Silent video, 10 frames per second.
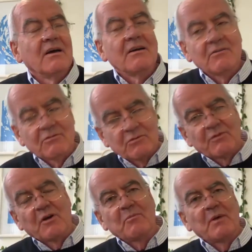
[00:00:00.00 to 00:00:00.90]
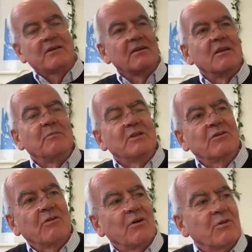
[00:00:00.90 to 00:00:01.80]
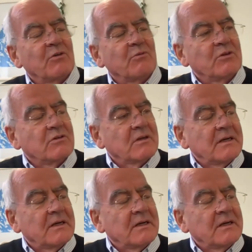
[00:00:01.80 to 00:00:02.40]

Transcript: referring back to limits to growth onwards.